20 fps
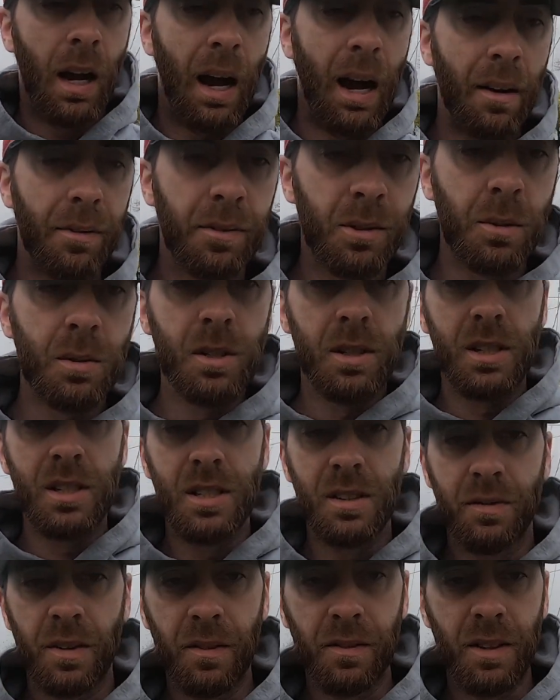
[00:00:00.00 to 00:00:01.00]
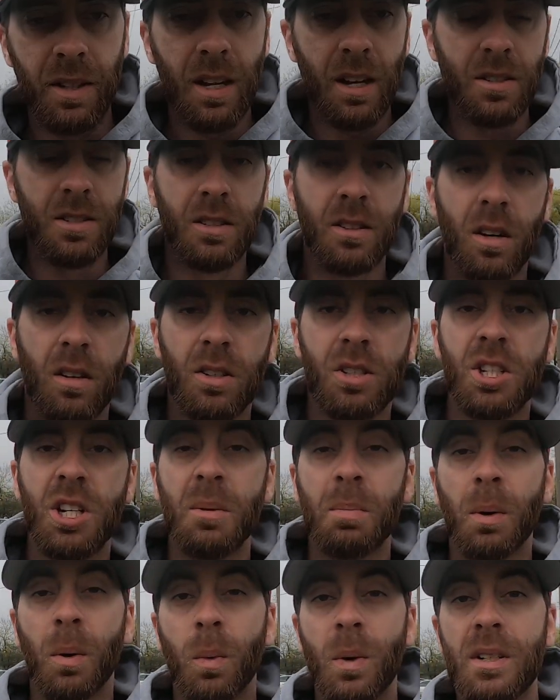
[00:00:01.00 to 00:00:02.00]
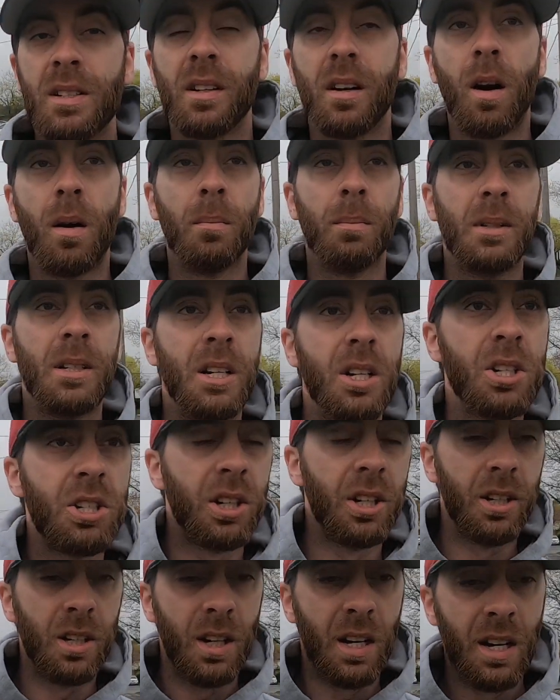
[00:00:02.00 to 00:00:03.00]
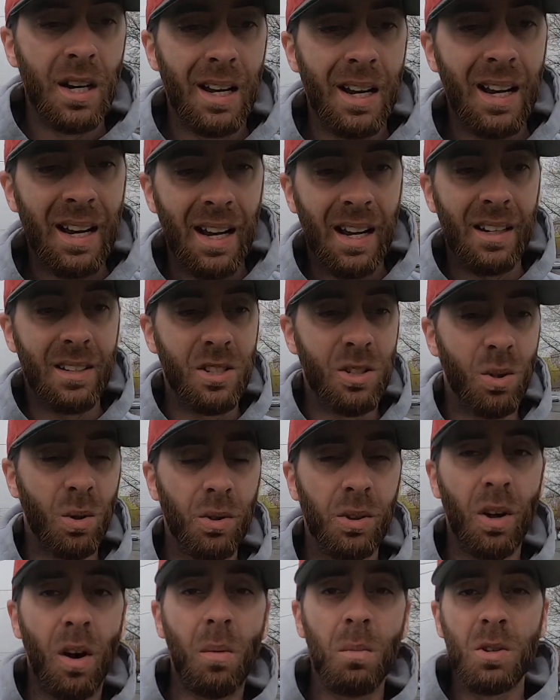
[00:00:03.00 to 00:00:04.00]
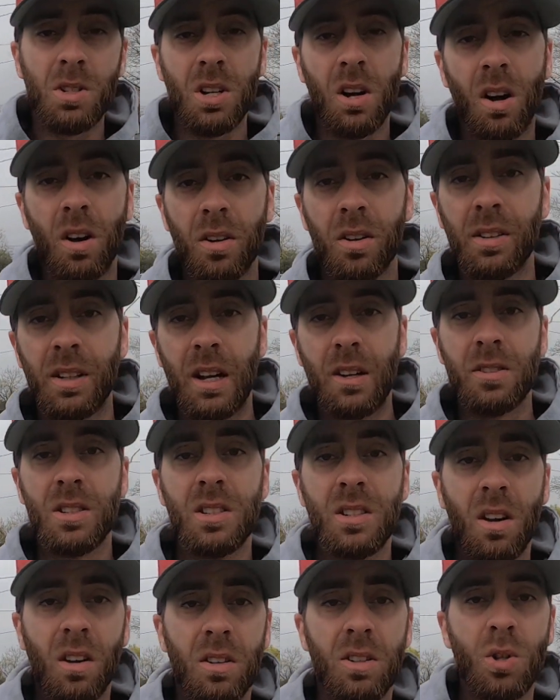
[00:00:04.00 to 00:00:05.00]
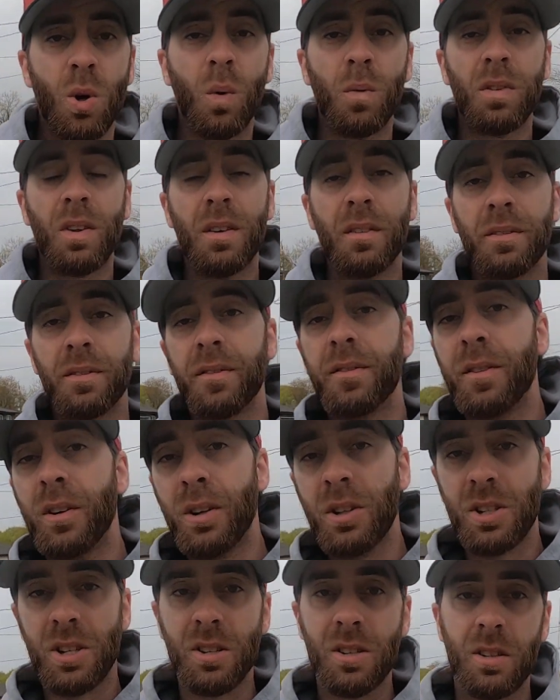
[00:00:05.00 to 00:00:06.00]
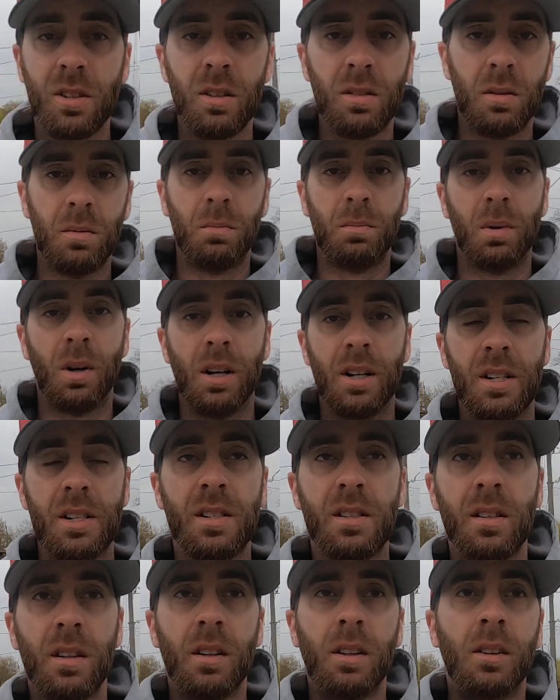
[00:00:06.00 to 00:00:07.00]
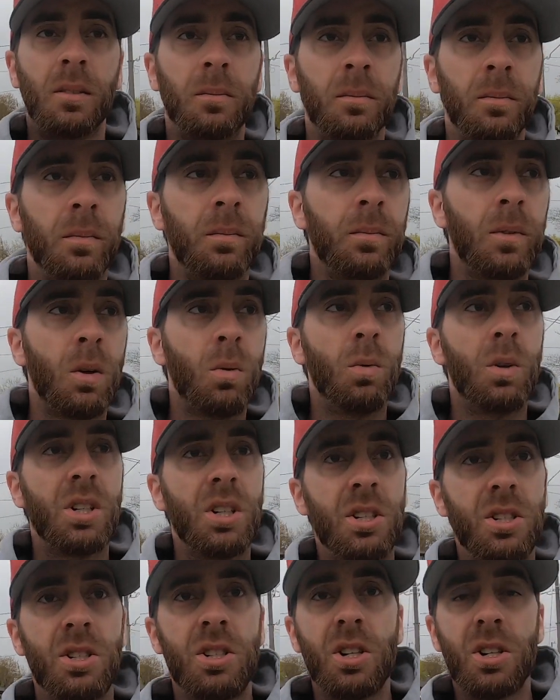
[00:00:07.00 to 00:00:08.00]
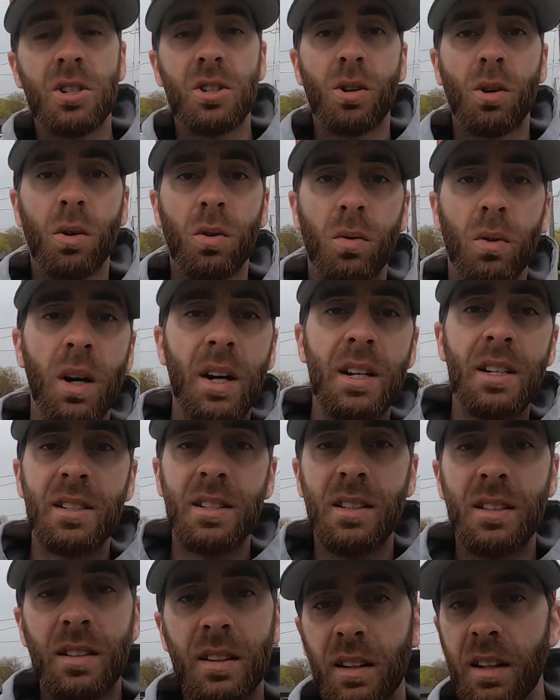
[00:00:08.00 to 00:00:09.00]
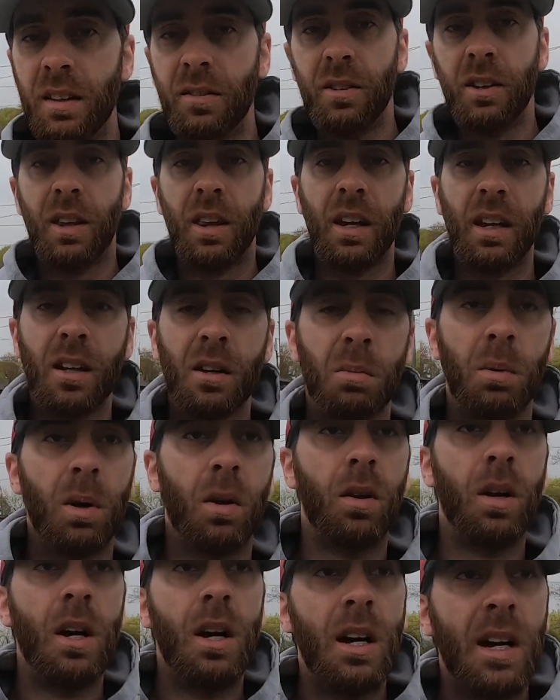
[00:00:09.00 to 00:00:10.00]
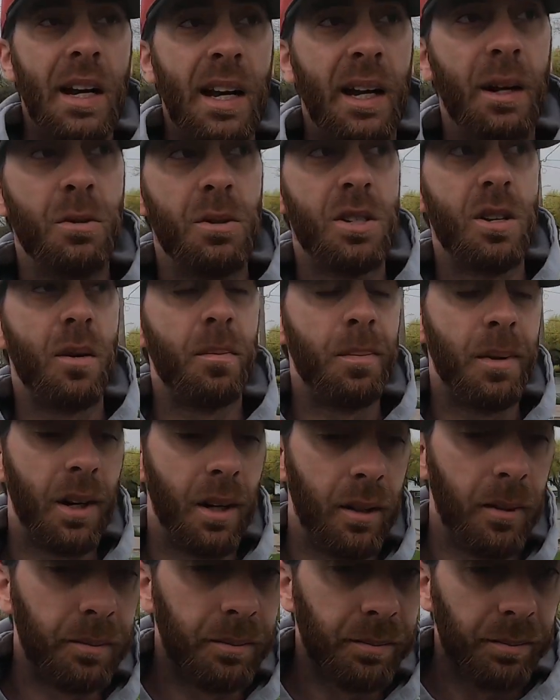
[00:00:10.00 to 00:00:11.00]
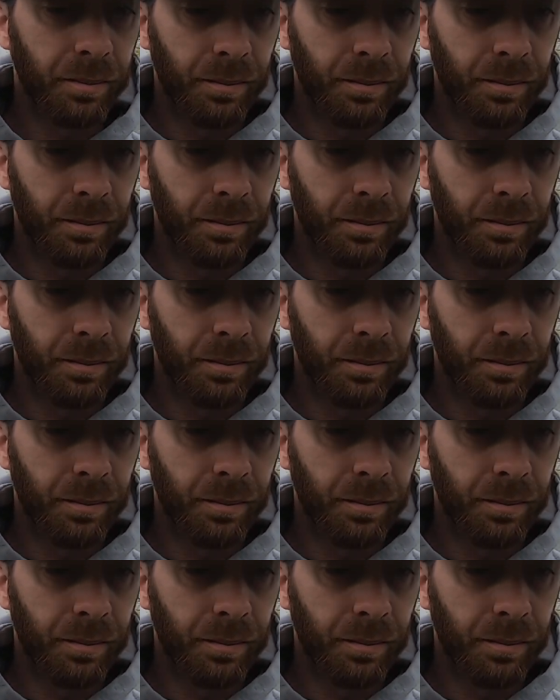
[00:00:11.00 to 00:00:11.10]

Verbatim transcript: After it was listed fifty thousand dollars cheaper, it went to competition and sold almost one hundred thousand dollars over the first price, which is just crazy to even think about. It was up there